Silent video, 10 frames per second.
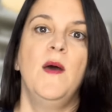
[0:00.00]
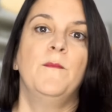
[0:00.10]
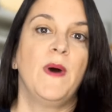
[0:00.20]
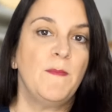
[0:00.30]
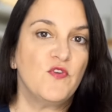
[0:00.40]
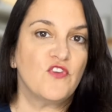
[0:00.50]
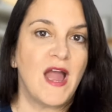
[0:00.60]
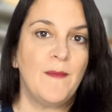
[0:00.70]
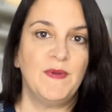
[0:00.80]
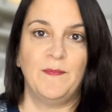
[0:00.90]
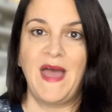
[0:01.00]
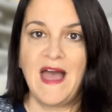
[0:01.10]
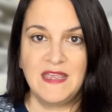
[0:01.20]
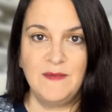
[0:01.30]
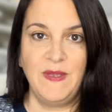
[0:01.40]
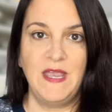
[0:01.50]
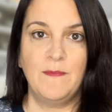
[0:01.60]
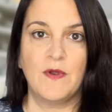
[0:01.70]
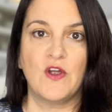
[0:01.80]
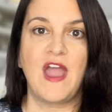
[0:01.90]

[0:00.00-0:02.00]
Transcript: bubble wrap and packing paper,